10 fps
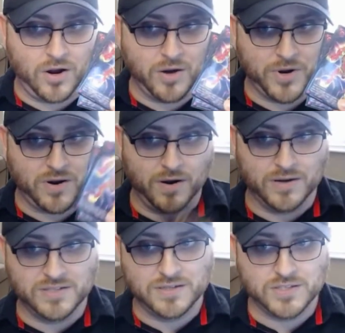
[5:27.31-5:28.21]
armor
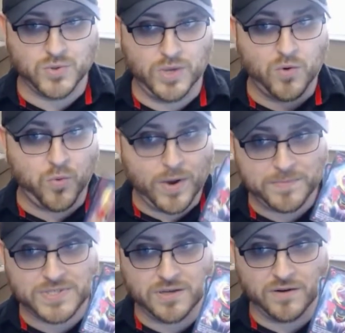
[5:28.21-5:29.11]
cards to
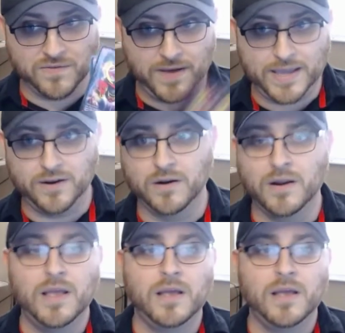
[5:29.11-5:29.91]
equip to your fighter